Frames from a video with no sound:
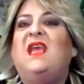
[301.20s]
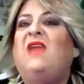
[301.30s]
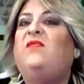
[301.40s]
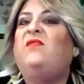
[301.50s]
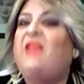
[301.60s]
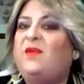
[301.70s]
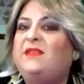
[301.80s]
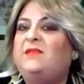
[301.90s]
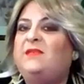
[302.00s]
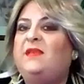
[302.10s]
And for that
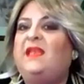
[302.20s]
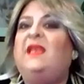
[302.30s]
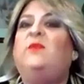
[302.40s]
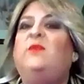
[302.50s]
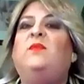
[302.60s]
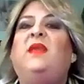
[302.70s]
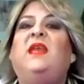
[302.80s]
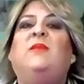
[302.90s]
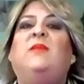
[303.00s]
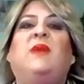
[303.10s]
recipe, it will be
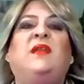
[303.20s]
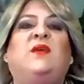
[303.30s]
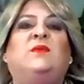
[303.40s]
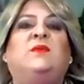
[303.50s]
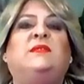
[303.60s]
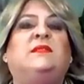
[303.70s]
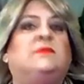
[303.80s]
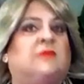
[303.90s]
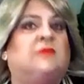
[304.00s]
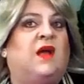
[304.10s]
in my notes
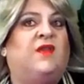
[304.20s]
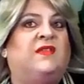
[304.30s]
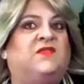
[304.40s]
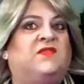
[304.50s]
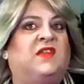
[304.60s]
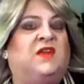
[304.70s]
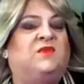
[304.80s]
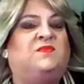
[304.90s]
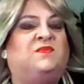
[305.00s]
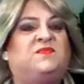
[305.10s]
on this video.